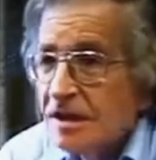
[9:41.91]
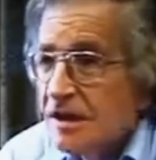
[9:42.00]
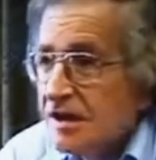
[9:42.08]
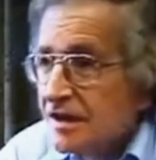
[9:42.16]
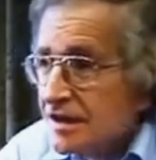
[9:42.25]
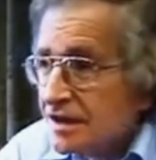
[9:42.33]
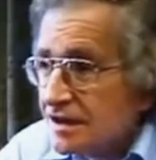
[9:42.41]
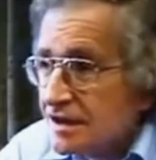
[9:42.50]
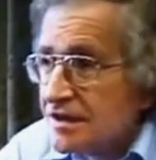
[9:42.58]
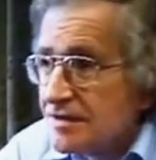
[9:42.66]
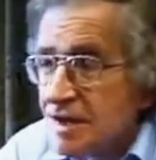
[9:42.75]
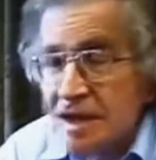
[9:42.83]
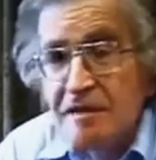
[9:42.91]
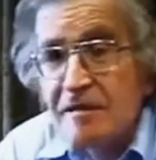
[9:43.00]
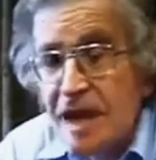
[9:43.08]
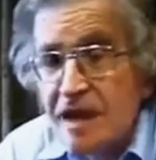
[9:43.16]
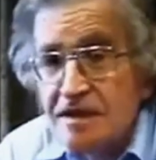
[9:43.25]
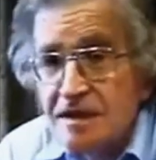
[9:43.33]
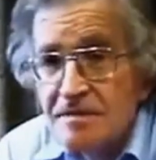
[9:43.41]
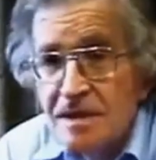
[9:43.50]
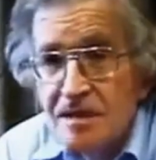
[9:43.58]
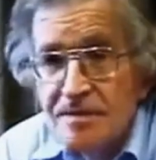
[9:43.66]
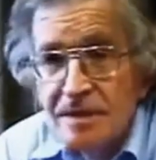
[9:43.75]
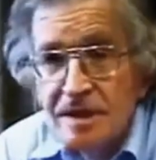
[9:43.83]
and then there's a big mass of the
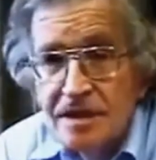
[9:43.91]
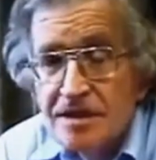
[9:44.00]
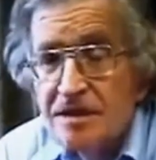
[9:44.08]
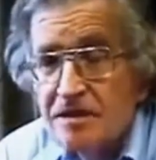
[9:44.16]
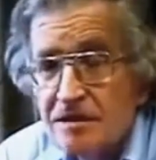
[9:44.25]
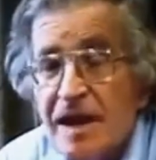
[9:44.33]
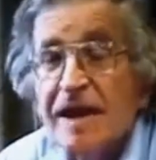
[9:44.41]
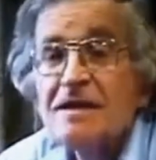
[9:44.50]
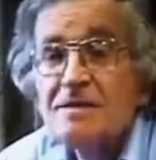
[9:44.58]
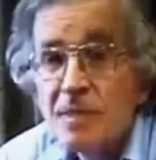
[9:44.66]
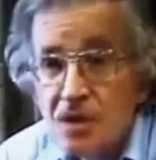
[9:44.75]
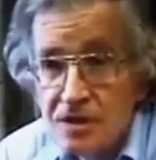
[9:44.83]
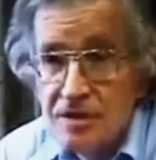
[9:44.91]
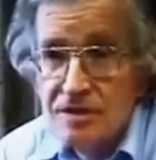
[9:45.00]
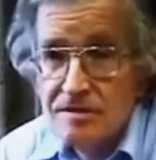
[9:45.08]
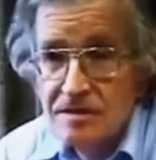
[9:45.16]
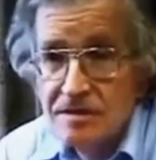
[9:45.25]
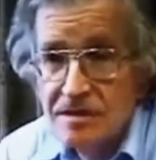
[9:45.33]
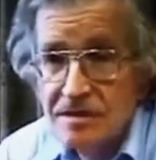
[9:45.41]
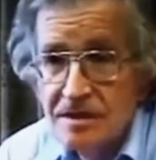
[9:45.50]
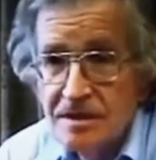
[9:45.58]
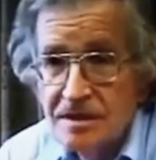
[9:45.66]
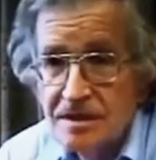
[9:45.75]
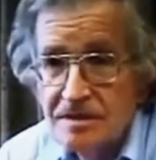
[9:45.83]
population who hates both of them,
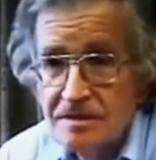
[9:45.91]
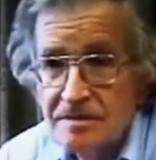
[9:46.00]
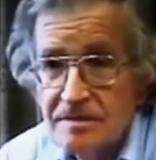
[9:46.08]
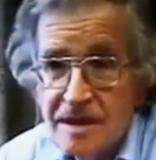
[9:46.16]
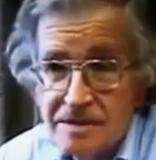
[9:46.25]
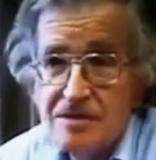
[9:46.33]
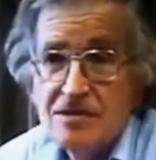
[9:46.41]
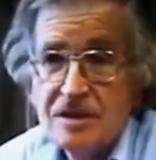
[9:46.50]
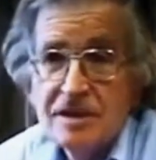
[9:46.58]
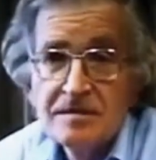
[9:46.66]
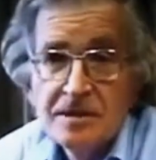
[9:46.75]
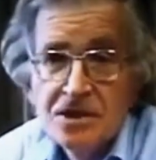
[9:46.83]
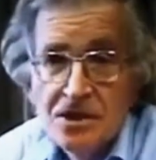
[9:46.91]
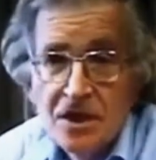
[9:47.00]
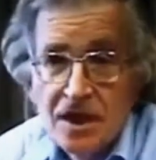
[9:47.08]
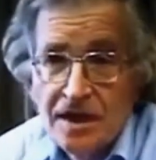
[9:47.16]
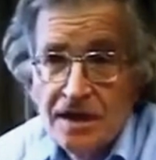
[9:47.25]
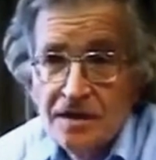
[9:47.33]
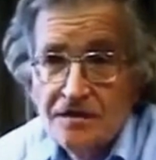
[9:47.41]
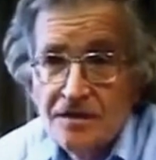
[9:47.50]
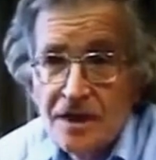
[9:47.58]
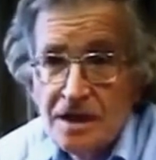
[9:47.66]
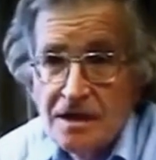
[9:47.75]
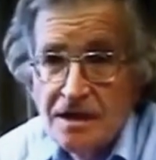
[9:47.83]
you know, usually the majority, in
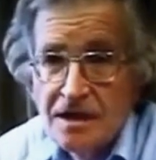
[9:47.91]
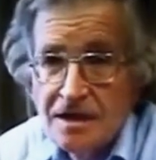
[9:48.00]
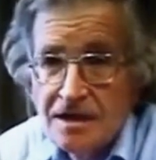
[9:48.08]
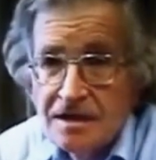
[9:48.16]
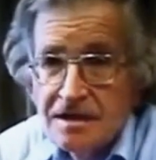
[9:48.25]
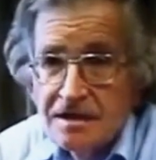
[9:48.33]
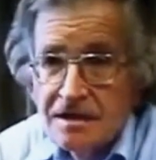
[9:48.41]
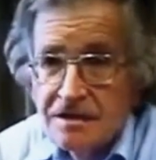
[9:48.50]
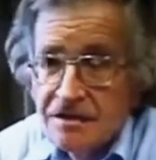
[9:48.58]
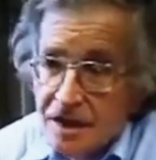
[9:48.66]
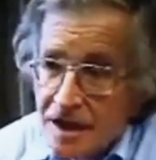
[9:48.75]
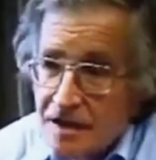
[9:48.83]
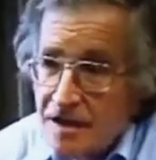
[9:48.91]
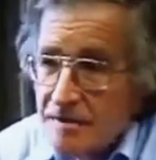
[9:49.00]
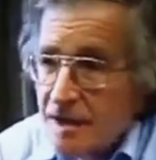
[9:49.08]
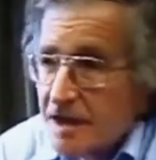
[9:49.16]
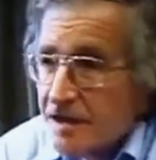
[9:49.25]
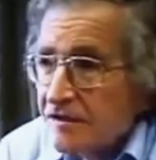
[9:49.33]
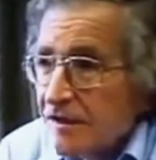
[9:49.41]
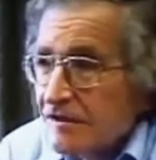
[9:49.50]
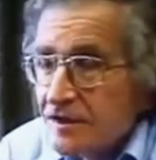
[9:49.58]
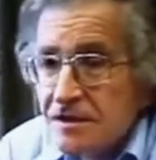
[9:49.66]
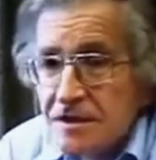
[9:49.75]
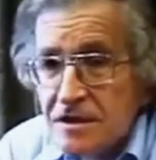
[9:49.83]
fact. So if you take the American
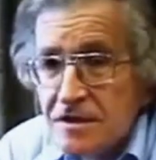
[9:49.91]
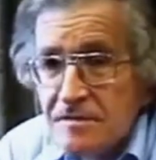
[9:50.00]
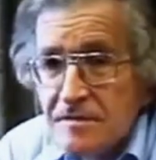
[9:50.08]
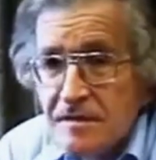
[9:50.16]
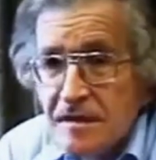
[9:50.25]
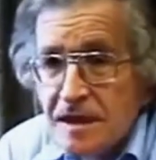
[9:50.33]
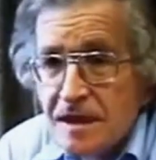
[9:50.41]
Revolution,